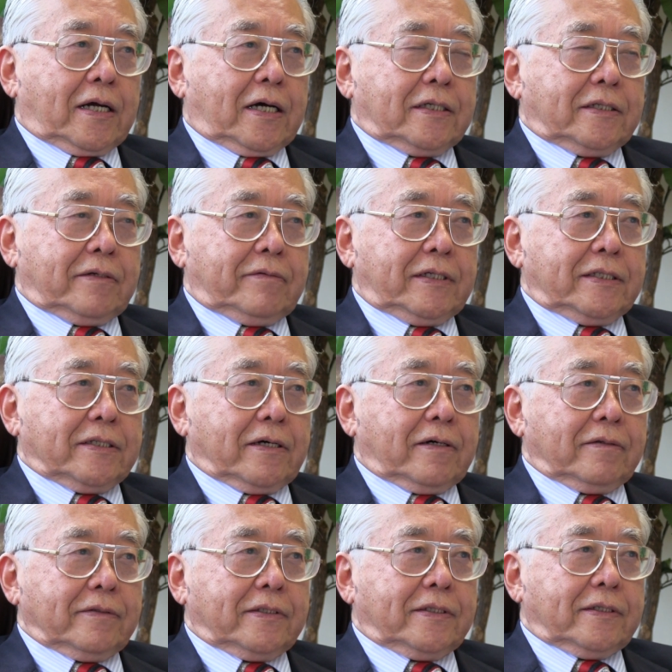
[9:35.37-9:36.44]
As a
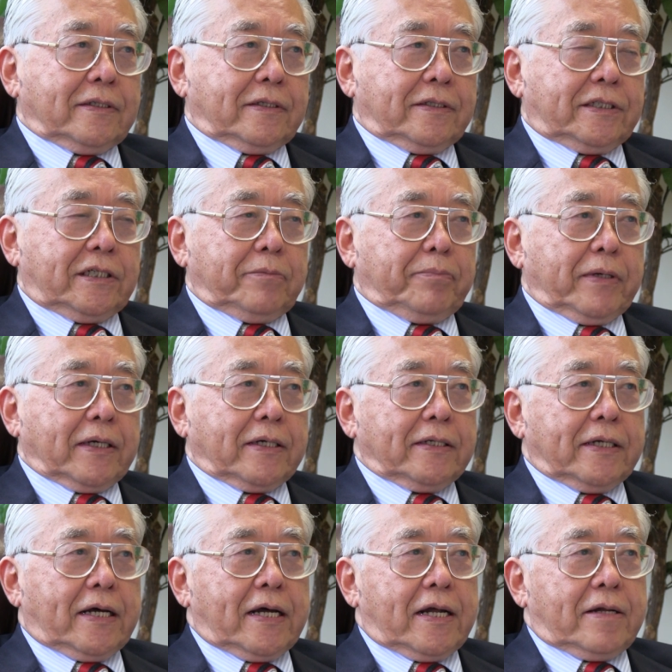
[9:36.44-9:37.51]
result, she picked a
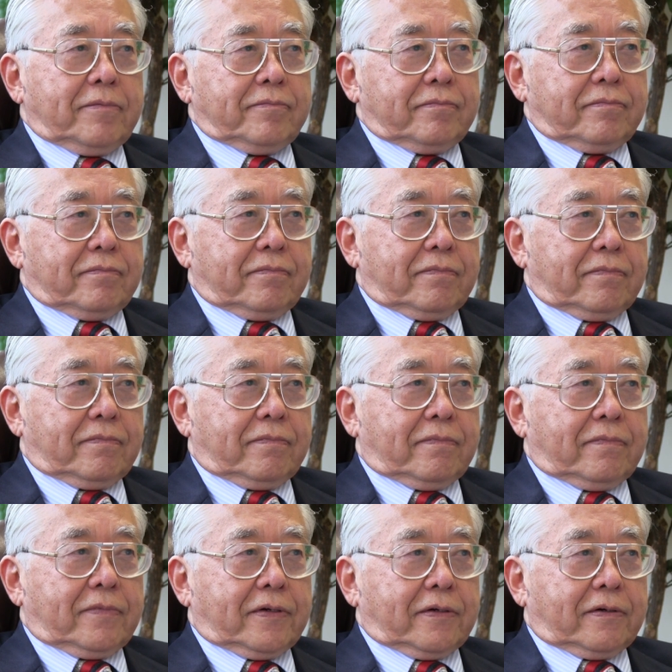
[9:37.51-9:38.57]
name
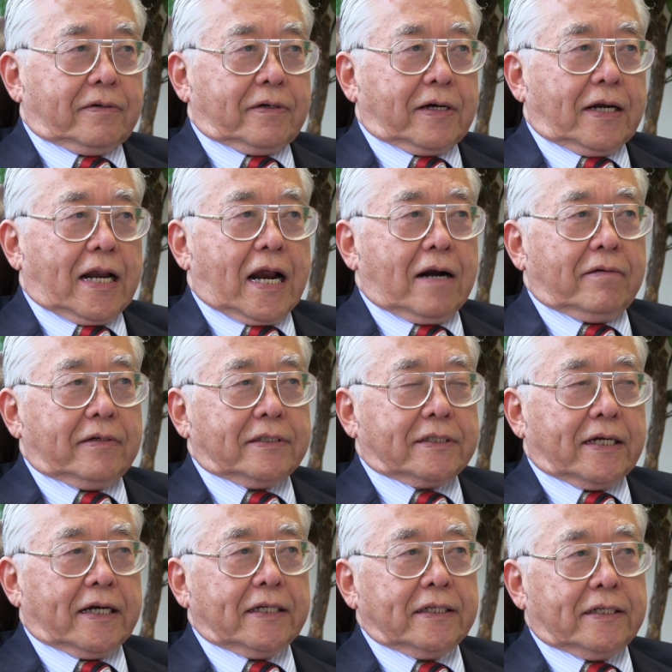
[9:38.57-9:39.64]
called
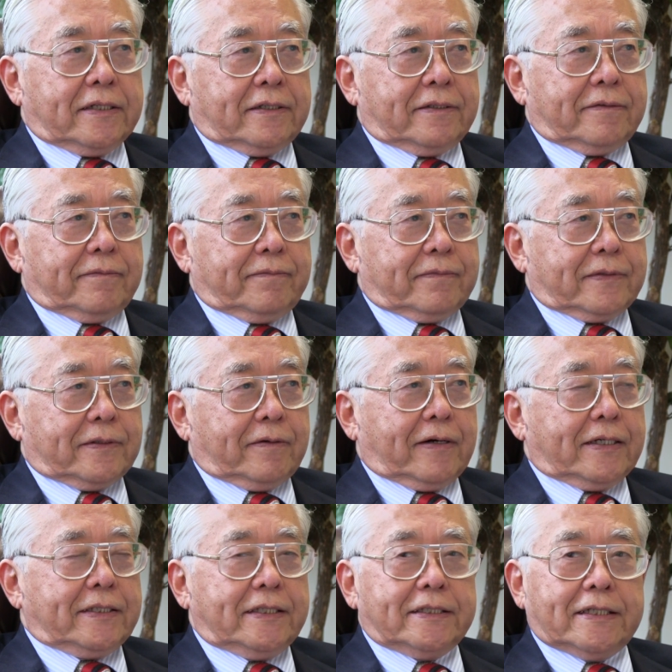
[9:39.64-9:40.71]
Clarence Hunter, so
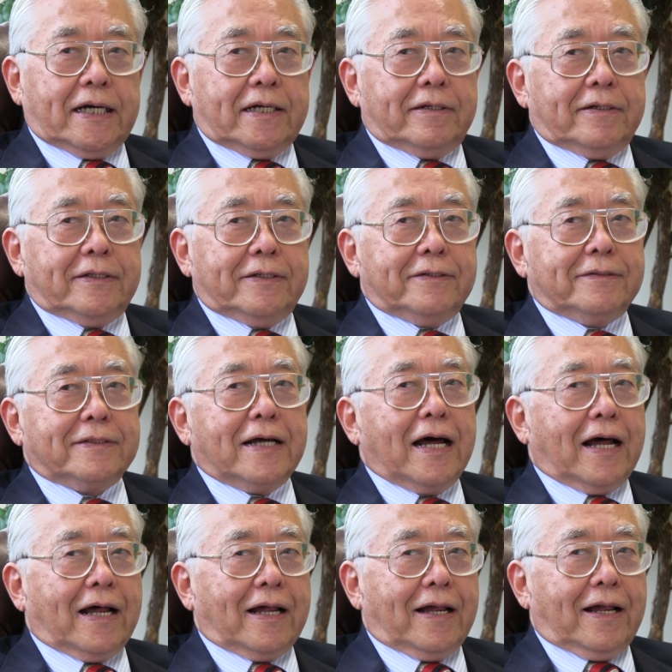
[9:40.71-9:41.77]
I decided to use
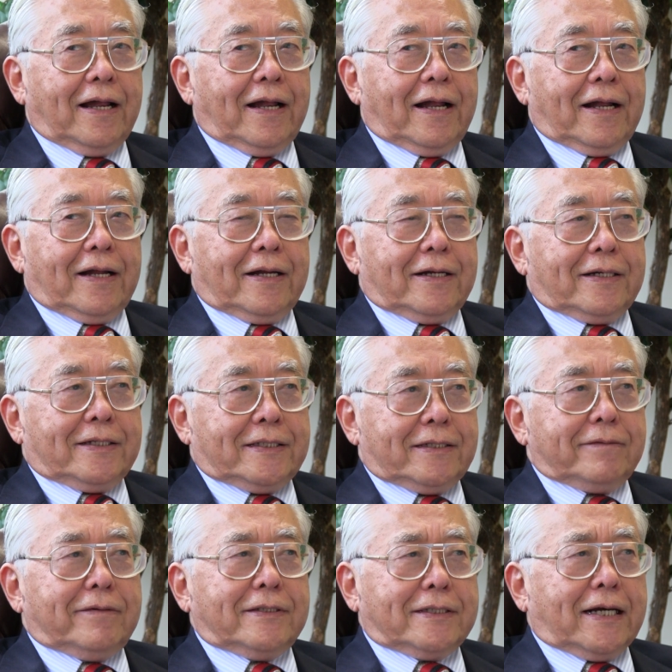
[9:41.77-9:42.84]
that.
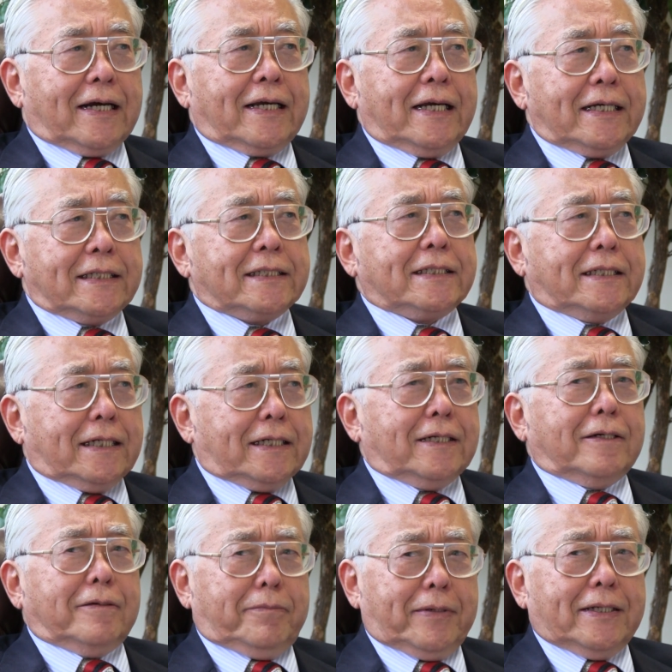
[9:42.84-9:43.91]
She was against a
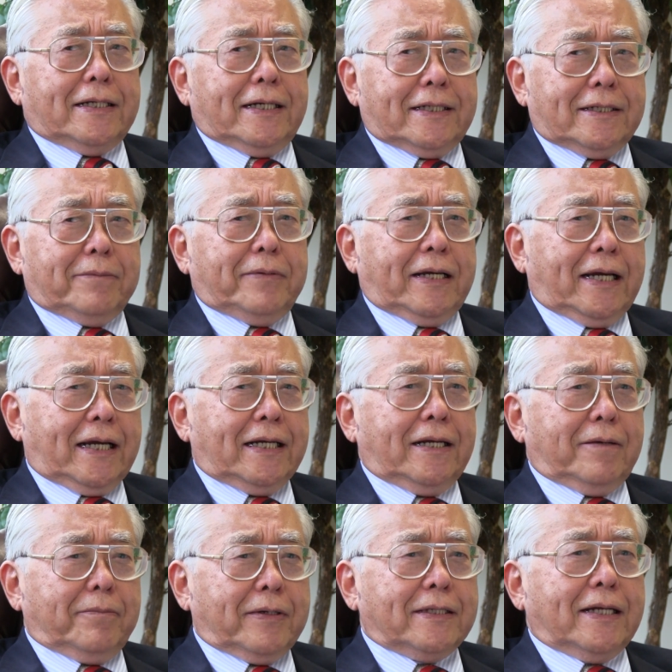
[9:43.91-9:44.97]
little bit in the
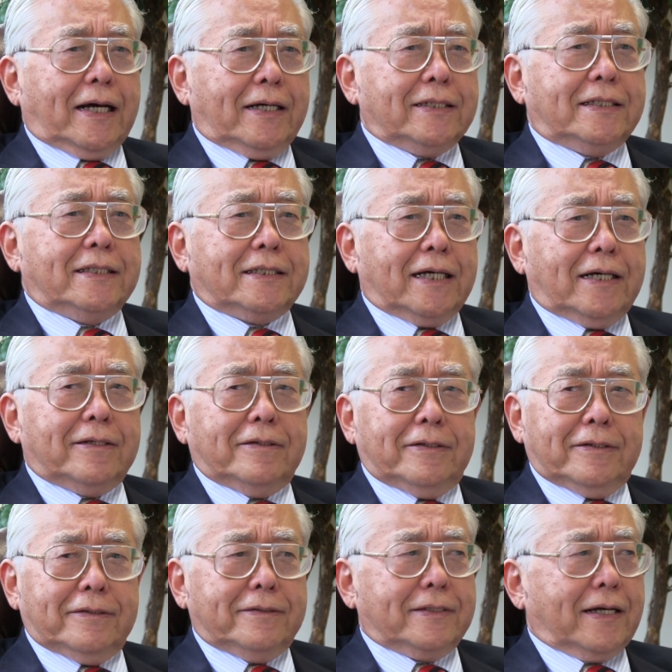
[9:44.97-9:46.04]
beginning, but I decided to
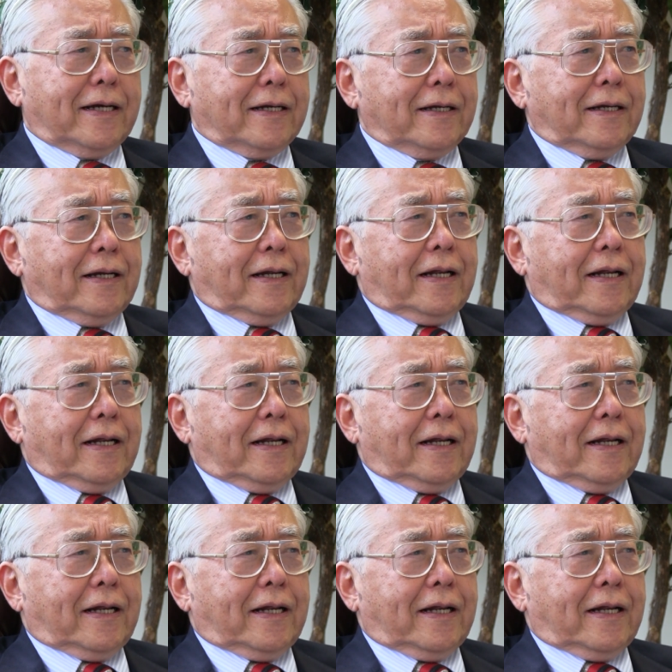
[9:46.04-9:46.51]
use that.